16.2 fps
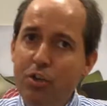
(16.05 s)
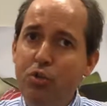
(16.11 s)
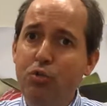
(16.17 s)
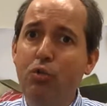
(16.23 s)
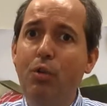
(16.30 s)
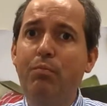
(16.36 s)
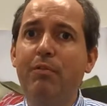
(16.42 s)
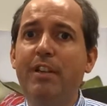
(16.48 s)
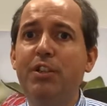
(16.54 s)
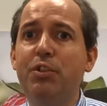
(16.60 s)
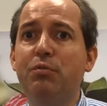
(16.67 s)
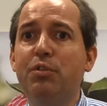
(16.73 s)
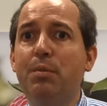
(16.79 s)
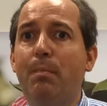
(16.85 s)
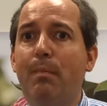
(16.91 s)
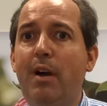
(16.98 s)
Strawberries
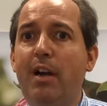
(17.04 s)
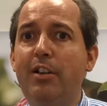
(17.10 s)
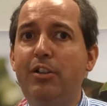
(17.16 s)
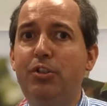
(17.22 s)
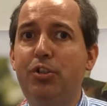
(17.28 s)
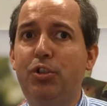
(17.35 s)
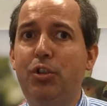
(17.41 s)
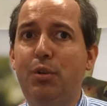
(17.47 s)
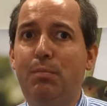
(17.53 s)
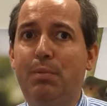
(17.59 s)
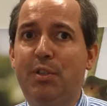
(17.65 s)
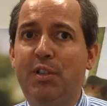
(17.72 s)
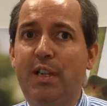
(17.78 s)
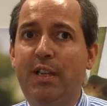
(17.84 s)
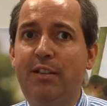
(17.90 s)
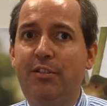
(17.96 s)
was minus
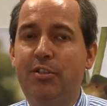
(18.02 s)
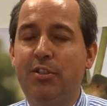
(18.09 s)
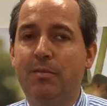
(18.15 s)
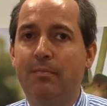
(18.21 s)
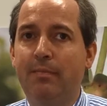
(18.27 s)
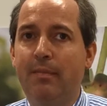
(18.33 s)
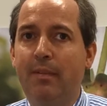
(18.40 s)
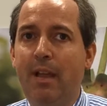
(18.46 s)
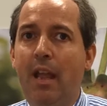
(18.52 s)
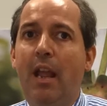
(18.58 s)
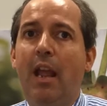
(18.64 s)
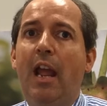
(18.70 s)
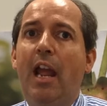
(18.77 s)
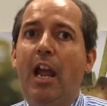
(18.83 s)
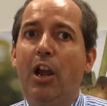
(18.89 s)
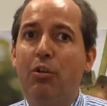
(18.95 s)
2%,
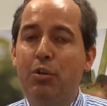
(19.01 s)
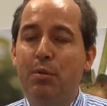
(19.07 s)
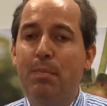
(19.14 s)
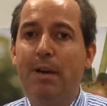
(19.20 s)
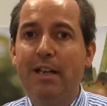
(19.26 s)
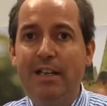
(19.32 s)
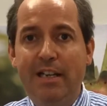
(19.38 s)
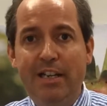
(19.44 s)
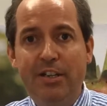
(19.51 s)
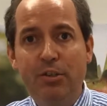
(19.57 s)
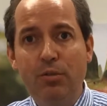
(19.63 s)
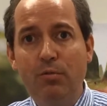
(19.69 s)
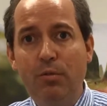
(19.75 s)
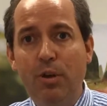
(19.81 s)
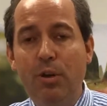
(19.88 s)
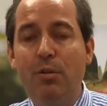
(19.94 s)
helped by
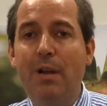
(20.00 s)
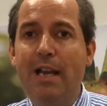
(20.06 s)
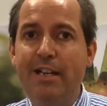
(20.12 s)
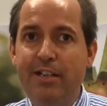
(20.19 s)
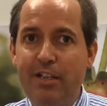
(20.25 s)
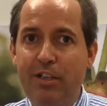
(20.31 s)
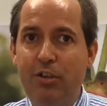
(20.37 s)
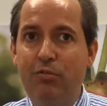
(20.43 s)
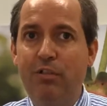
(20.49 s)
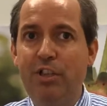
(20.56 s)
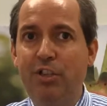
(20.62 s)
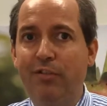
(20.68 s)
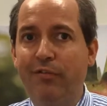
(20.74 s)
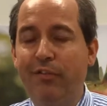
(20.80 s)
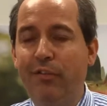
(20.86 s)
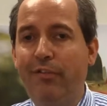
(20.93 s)
Lidl who had
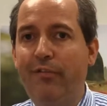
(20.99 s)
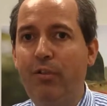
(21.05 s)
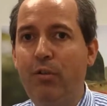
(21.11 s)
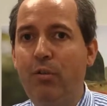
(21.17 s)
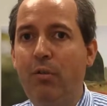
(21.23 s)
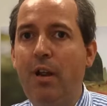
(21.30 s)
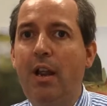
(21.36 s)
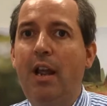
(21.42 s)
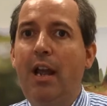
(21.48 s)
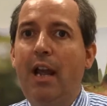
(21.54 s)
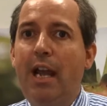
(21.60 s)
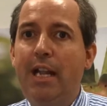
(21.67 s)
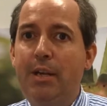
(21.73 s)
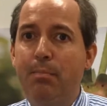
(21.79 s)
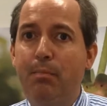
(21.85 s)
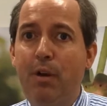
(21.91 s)
increased footfall
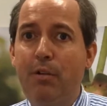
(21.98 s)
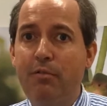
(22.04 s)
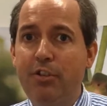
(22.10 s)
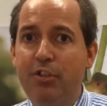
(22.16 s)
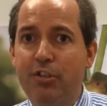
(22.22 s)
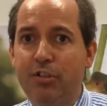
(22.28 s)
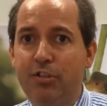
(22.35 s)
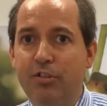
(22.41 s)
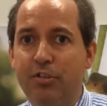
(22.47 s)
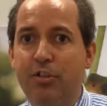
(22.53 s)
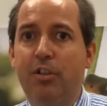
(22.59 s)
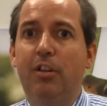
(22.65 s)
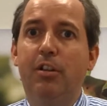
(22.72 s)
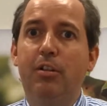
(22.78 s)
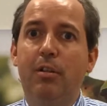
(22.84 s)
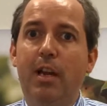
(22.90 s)
and Morrison's
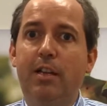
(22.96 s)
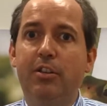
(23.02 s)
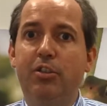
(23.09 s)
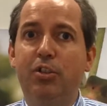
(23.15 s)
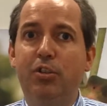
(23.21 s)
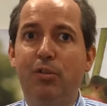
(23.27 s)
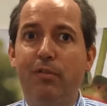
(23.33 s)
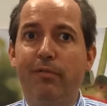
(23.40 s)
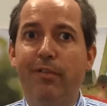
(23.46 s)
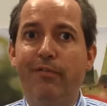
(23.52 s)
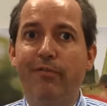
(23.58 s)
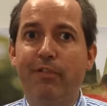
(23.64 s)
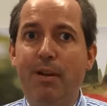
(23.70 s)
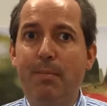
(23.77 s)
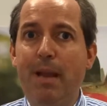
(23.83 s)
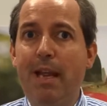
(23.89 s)
who had a 2 for
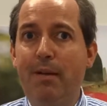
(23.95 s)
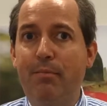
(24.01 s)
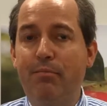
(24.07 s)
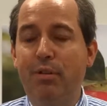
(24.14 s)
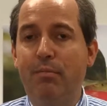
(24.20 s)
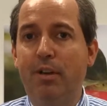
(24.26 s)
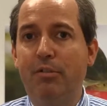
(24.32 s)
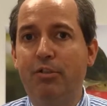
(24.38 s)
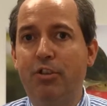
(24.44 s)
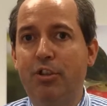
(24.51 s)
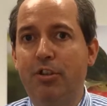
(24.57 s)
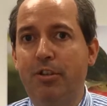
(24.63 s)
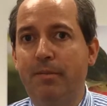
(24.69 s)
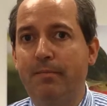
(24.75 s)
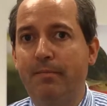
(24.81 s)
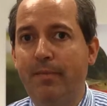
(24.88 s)
£3
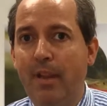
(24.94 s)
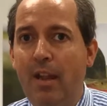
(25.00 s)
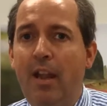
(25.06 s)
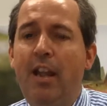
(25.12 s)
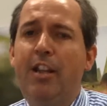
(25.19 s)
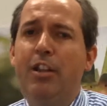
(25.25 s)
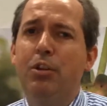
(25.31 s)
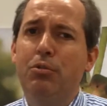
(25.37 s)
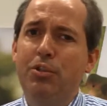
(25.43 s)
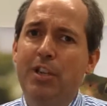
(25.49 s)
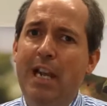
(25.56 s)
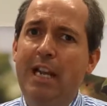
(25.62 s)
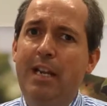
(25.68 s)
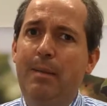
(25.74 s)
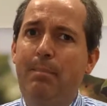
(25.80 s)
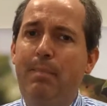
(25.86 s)
promotion. They also
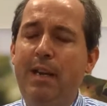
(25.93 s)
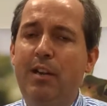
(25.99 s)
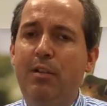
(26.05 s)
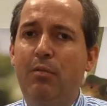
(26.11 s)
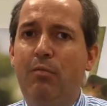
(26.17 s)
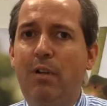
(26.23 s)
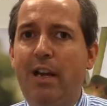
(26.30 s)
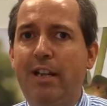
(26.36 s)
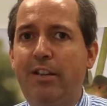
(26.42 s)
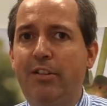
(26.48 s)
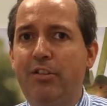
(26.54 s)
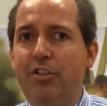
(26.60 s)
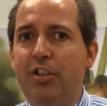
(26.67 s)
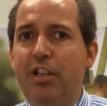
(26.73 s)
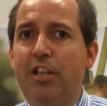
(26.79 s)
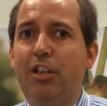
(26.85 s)
had a bigger
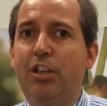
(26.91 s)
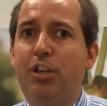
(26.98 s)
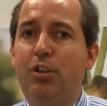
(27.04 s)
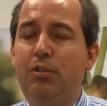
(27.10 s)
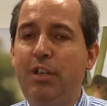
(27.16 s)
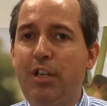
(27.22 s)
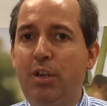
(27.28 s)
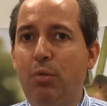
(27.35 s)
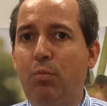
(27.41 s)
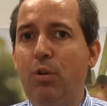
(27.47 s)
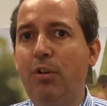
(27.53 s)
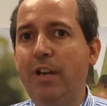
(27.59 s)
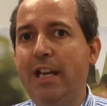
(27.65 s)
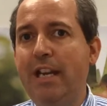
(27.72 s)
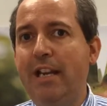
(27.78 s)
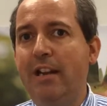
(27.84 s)
range including the
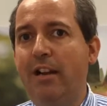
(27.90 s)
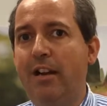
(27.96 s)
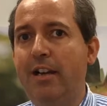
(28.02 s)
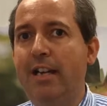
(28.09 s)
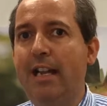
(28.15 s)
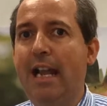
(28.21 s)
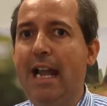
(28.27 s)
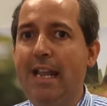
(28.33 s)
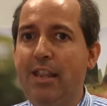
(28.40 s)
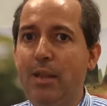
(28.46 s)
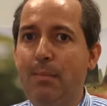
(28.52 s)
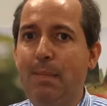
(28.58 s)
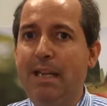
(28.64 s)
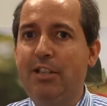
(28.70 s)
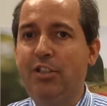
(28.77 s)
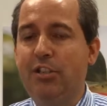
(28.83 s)
wonky line and the
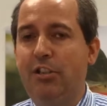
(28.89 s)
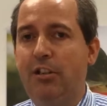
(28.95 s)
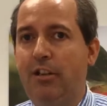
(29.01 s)
best